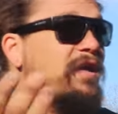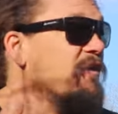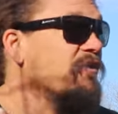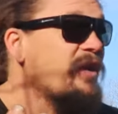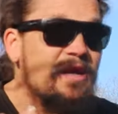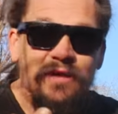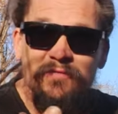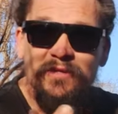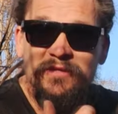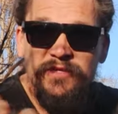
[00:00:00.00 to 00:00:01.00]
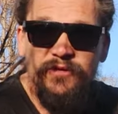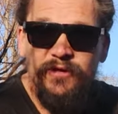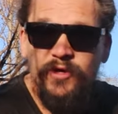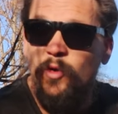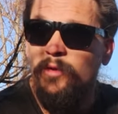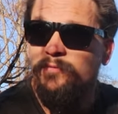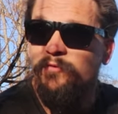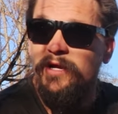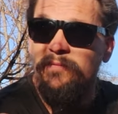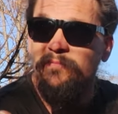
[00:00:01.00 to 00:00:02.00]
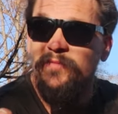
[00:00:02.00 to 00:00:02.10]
You're not having, you know, a cold frame.